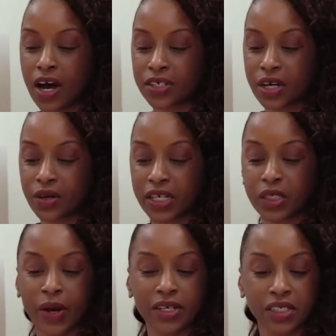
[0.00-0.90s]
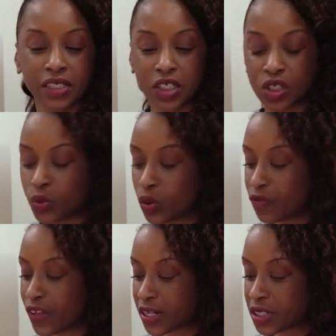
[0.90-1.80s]
I don't expect us to do
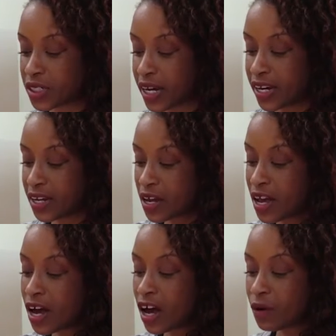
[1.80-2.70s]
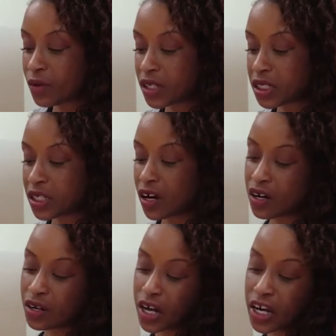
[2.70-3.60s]
all of that today. I'm going to
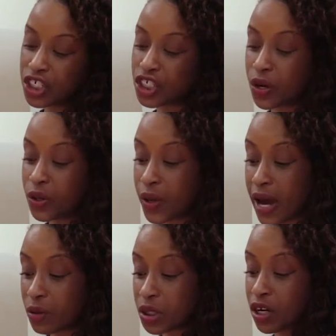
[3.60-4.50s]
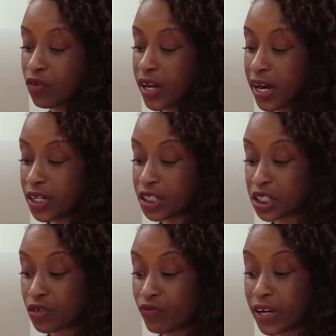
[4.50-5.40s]
start and show you how to create
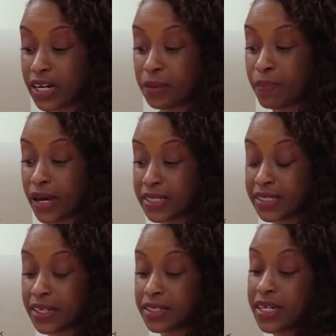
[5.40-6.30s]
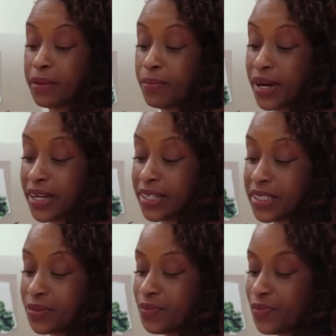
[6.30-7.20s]
just a really basic
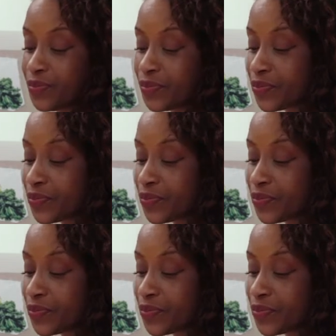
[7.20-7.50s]
template.